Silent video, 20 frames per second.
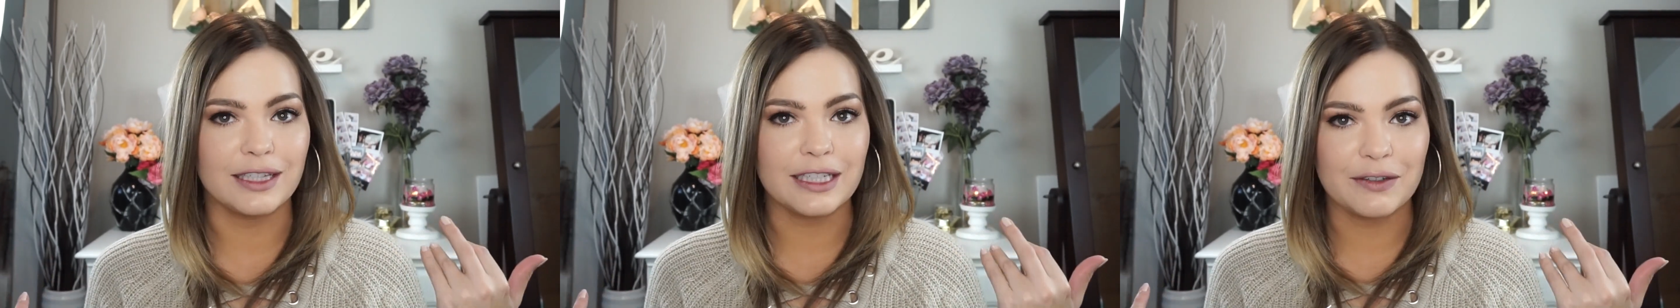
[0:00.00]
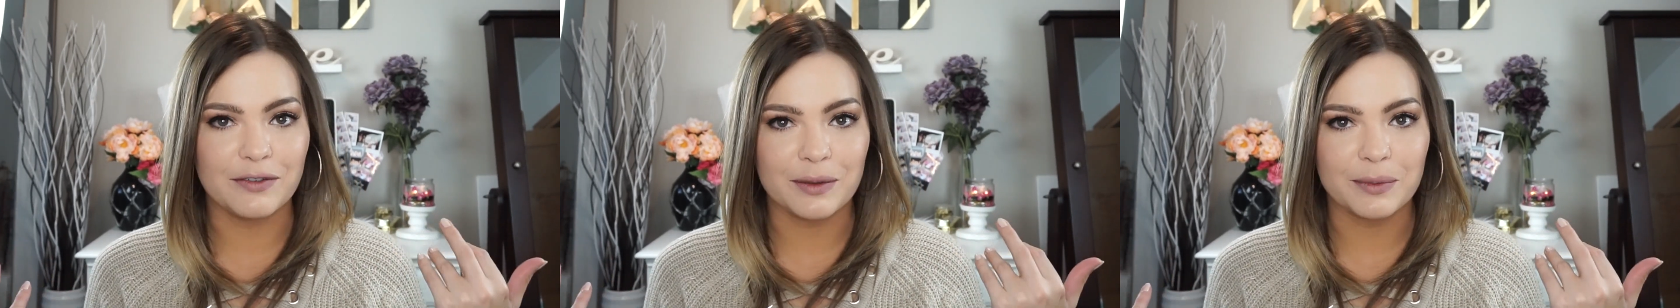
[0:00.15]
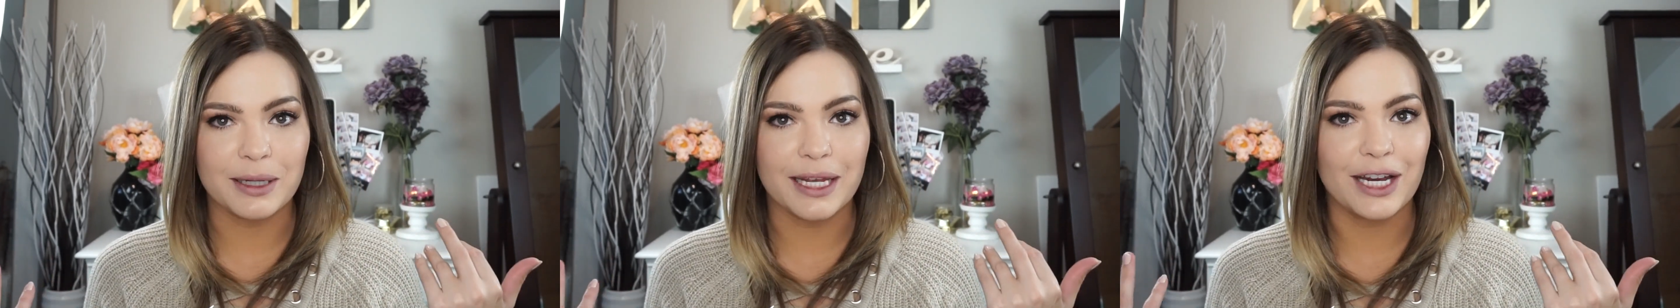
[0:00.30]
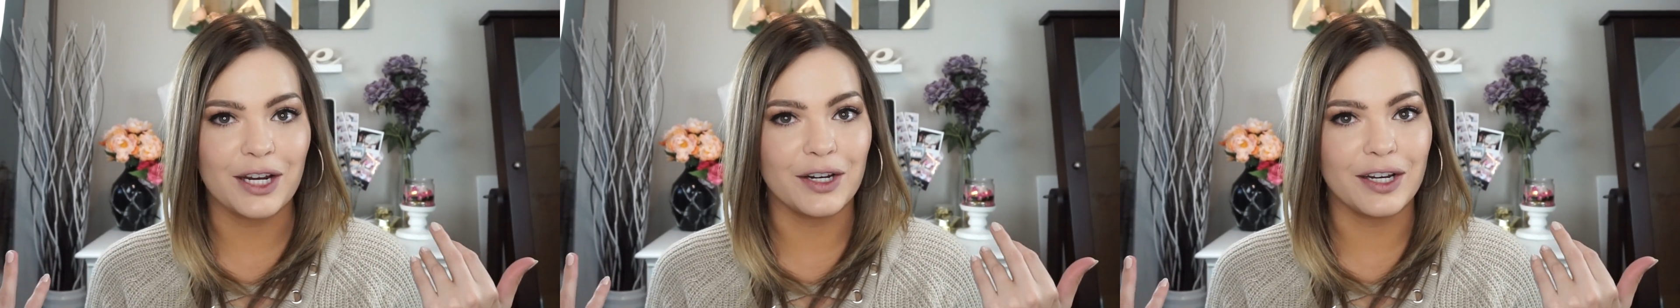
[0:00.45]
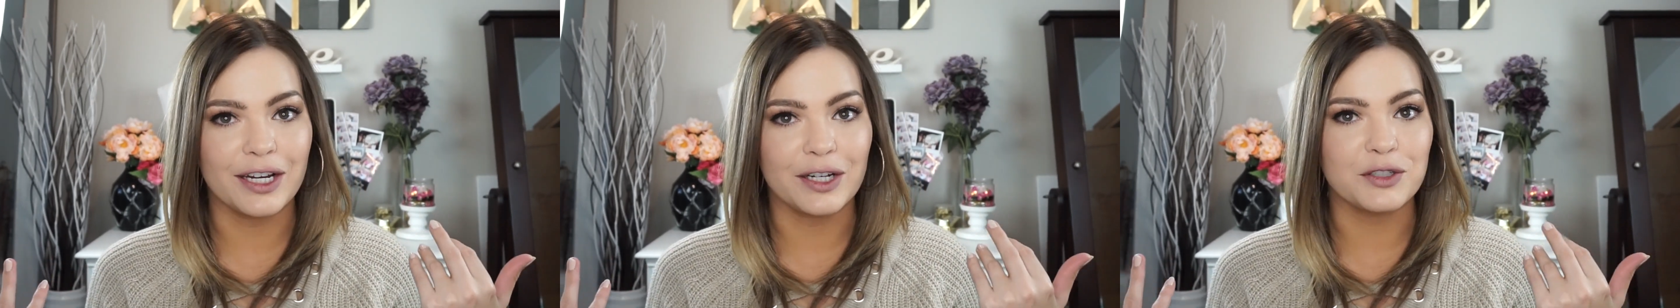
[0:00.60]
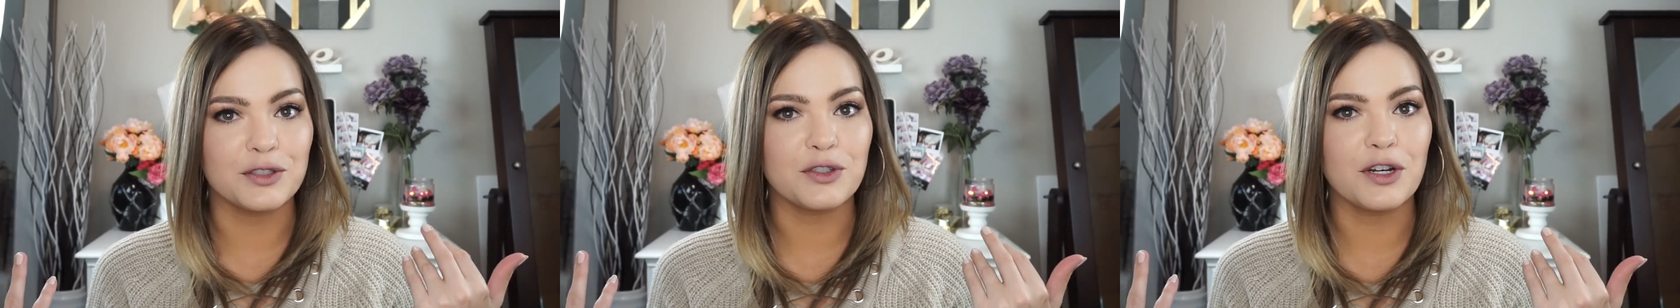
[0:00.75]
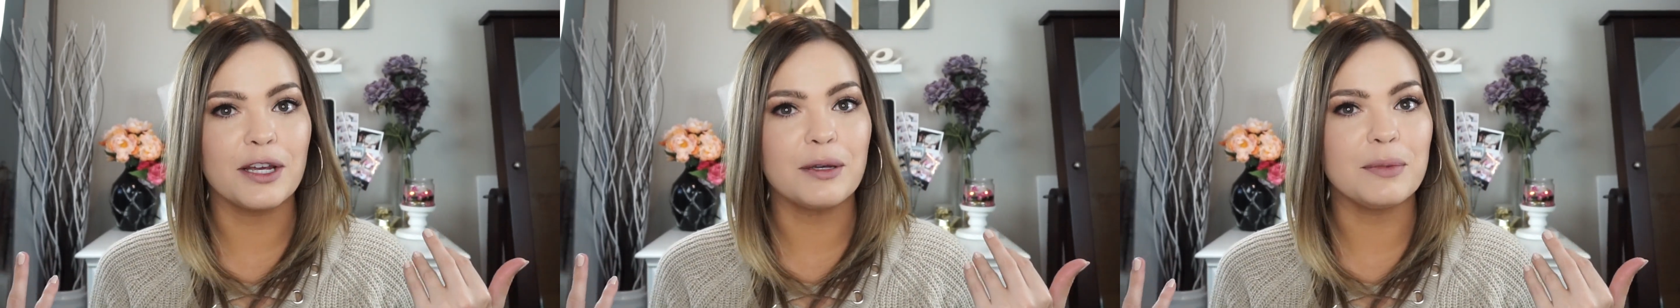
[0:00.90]
leaving my hair
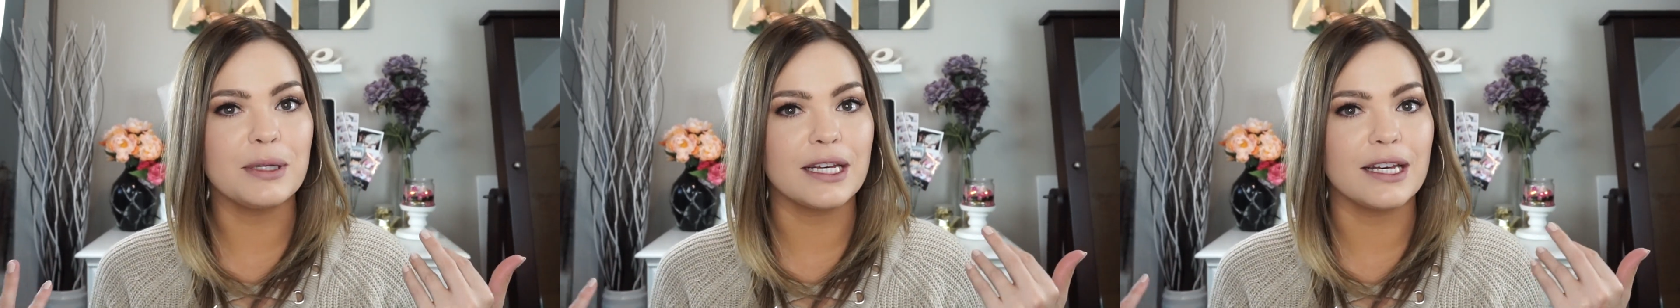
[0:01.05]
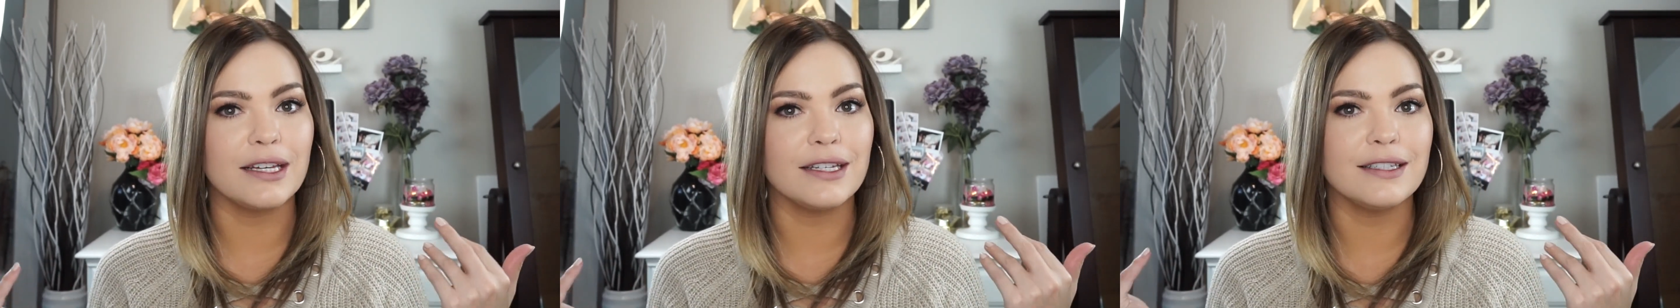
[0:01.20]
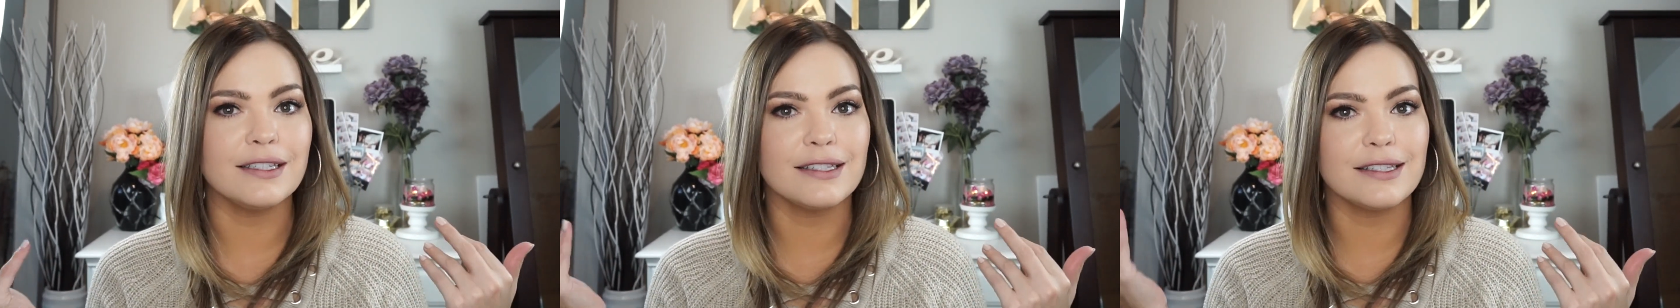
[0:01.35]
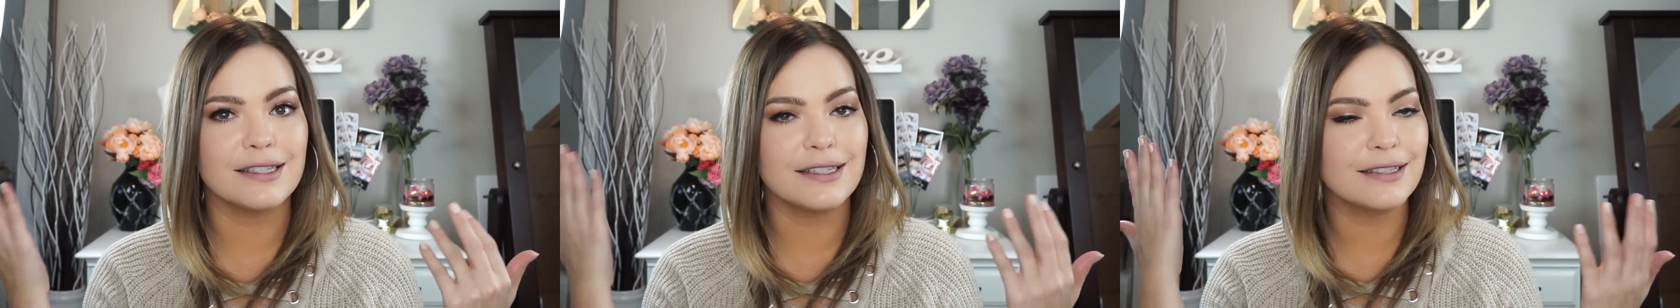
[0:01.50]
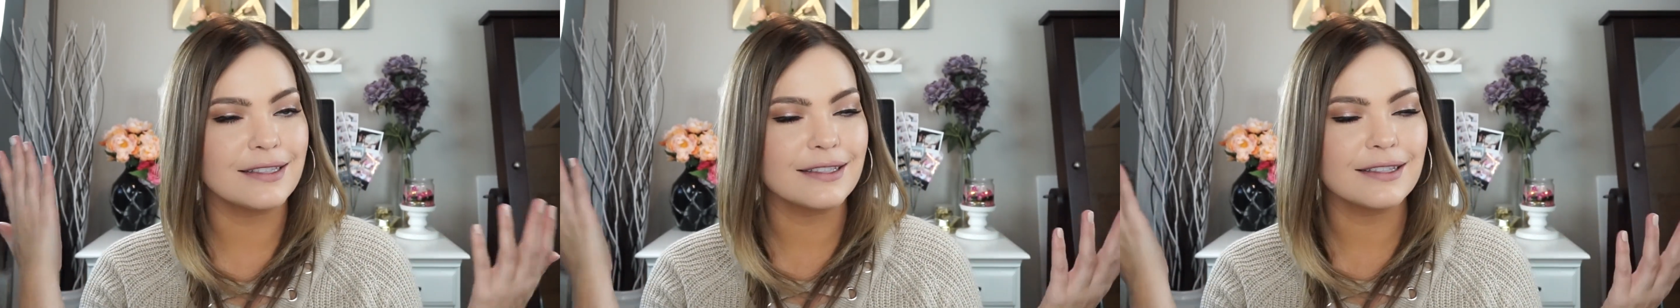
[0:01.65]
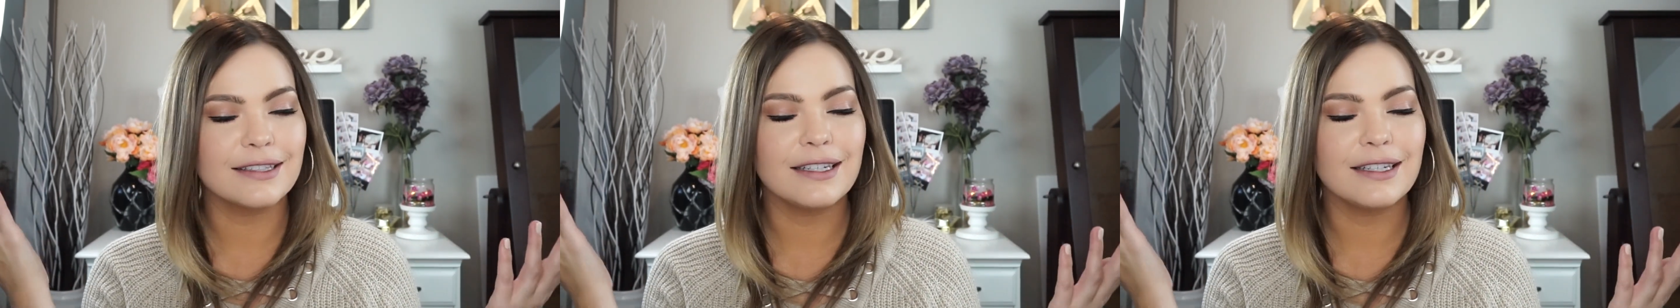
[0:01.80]
air dry, because